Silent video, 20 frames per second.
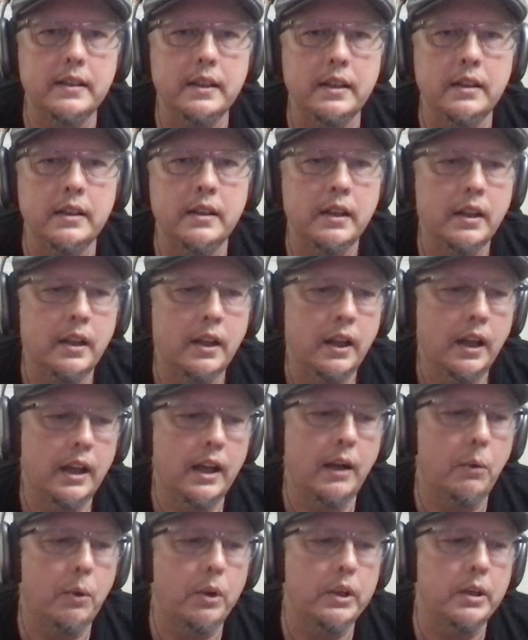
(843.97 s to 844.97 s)
And
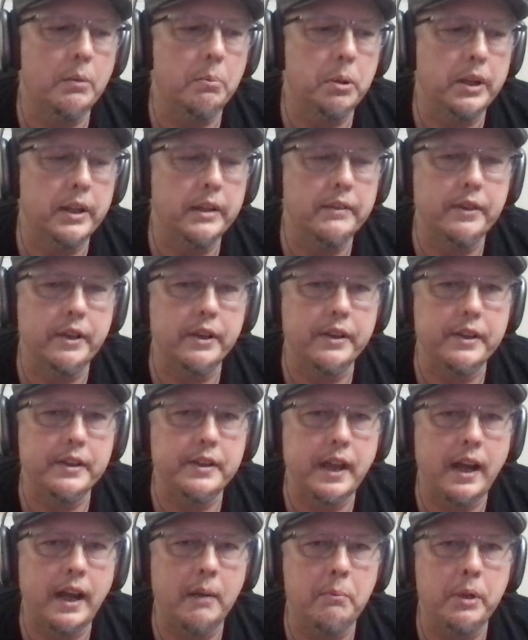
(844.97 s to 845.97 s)
I wasn't a believer at the
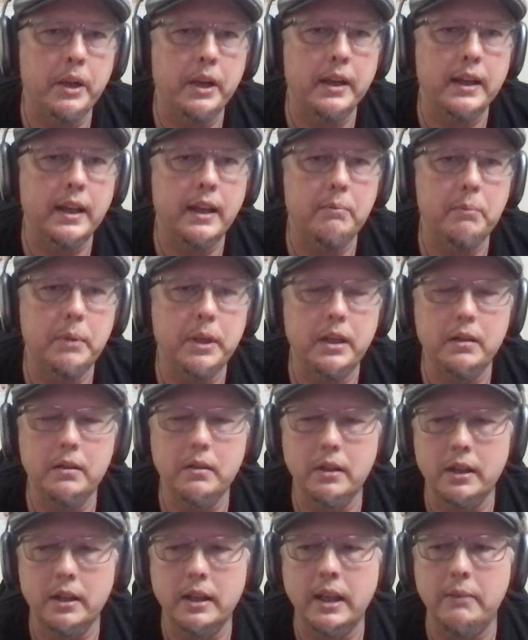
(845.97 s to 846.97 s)
time, but it gave me
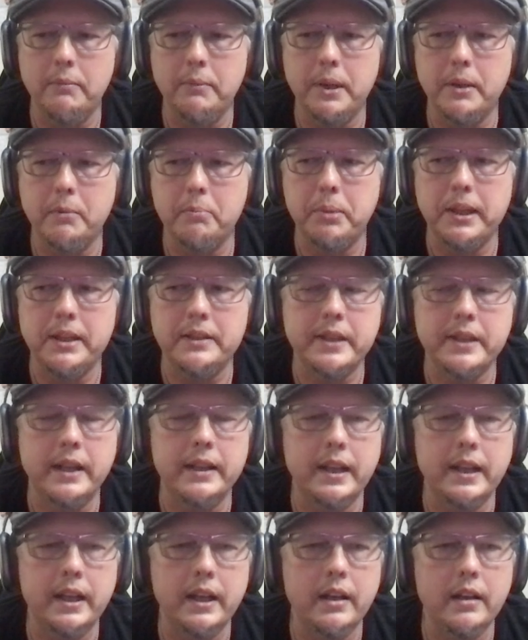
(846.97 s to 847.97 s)
the peace I
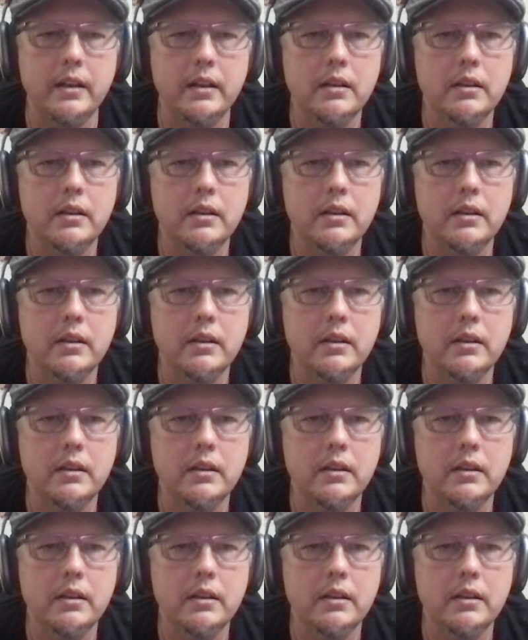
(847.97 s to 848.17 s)
needed.